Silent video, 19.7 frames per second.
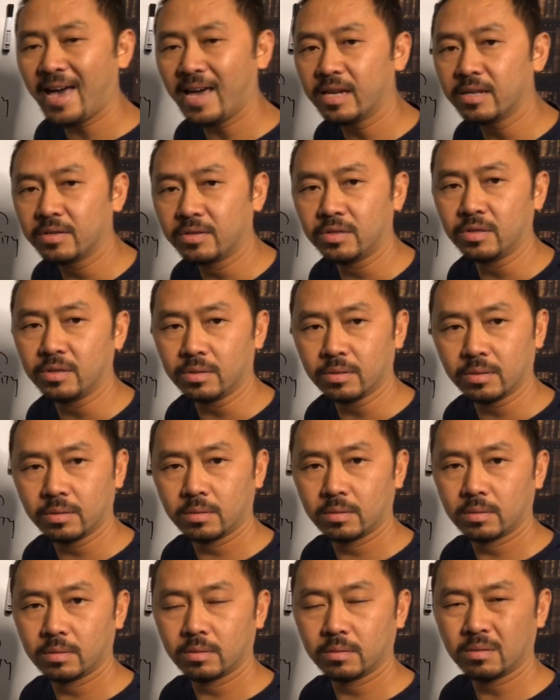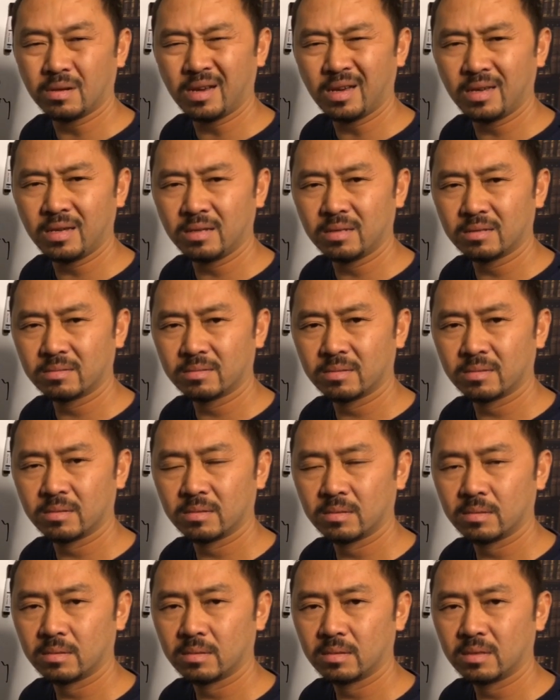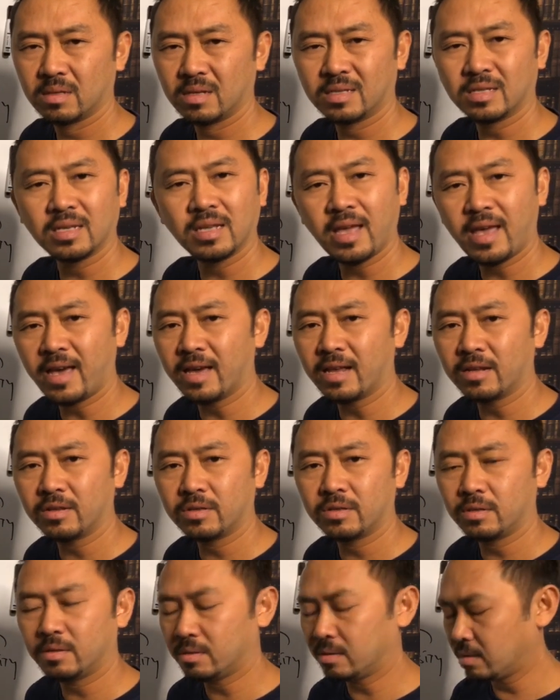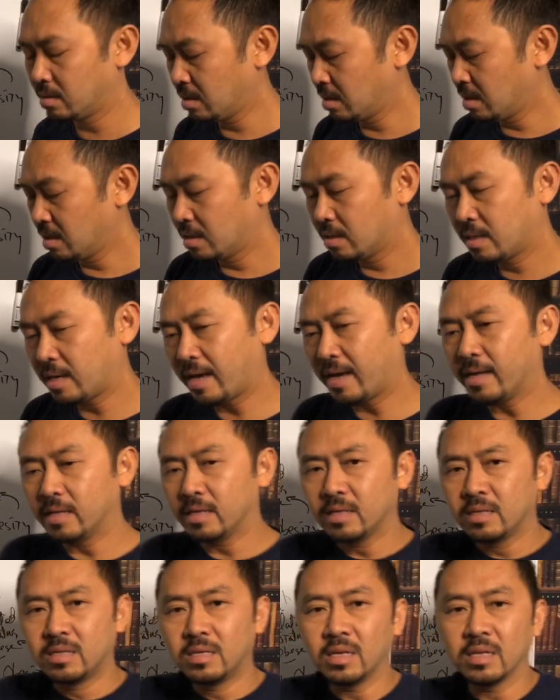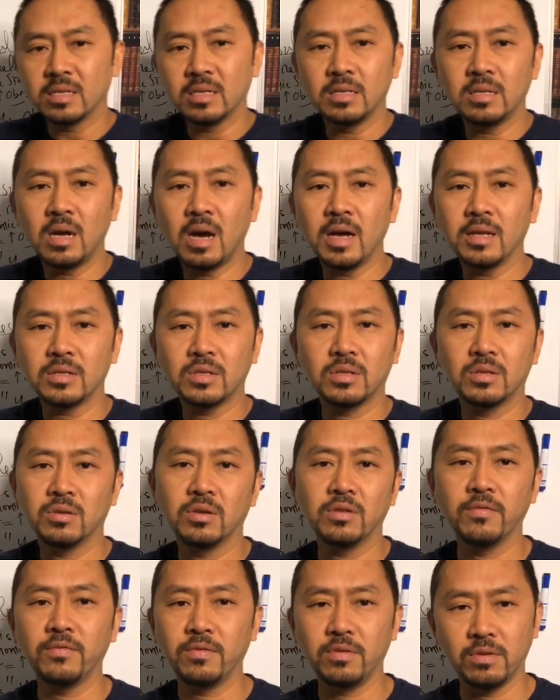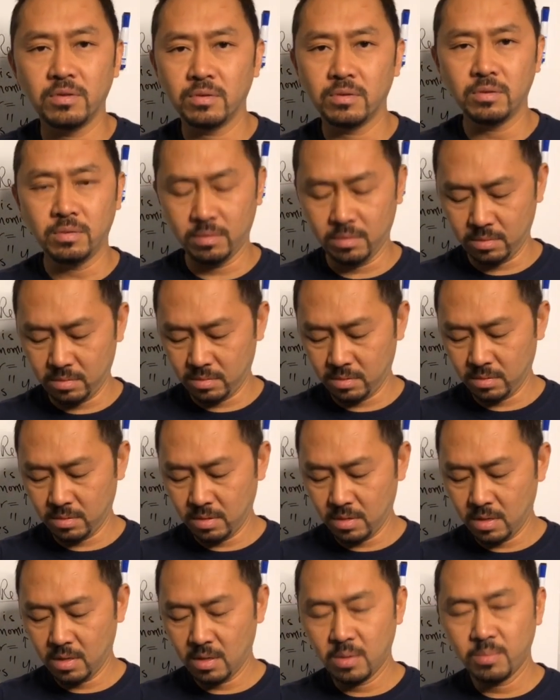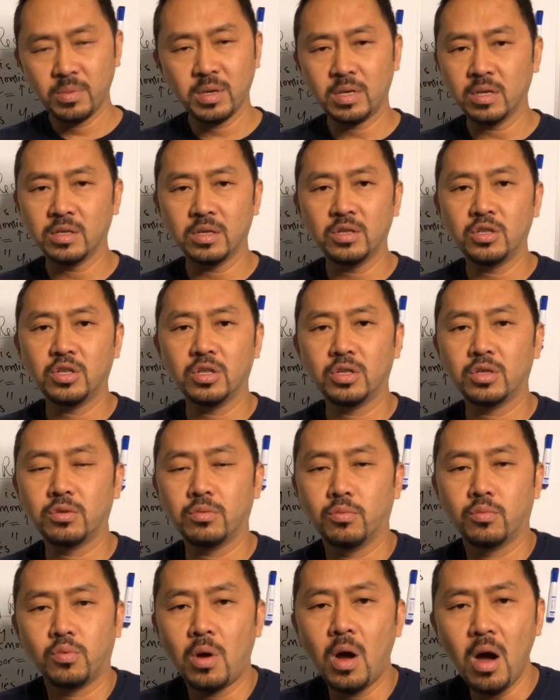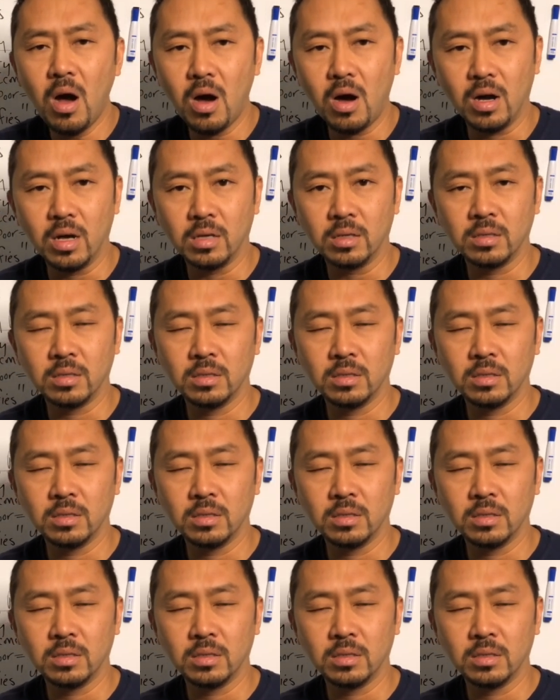attitude, right? It's an attitude that does not serve you because it's just wrong.